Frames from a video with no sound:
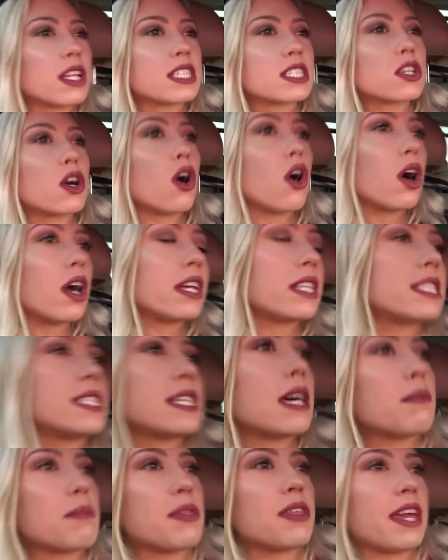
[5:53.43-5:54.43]
It's called, it's
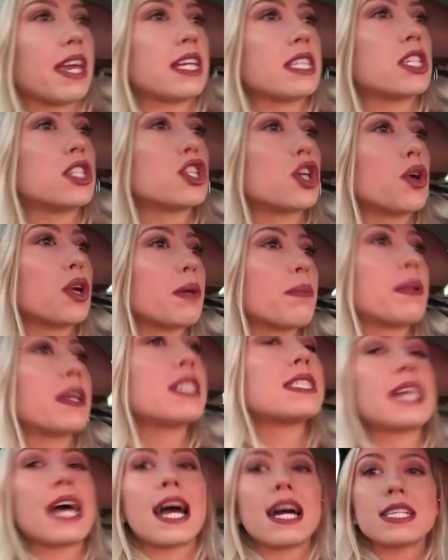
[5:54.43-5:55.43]
something. It's a donut
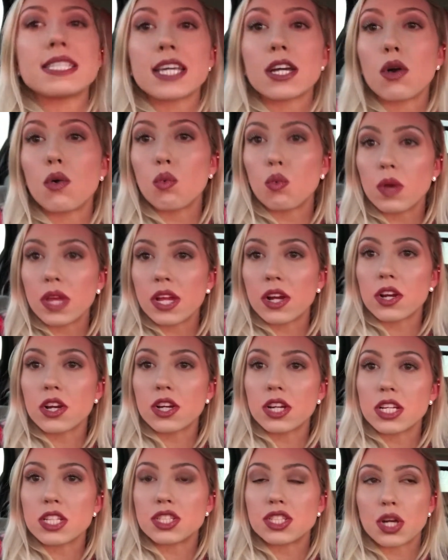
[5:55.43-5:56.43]
place that has like
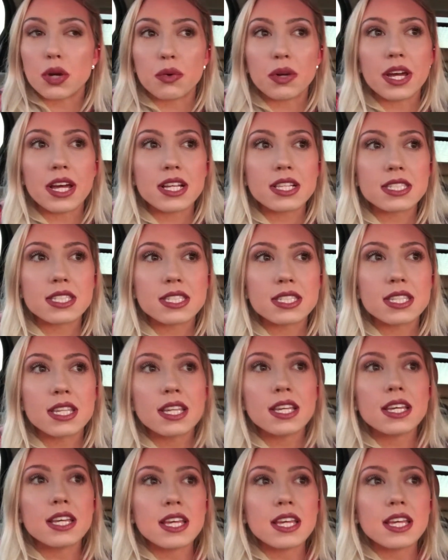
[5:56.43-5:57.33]
weird donuts.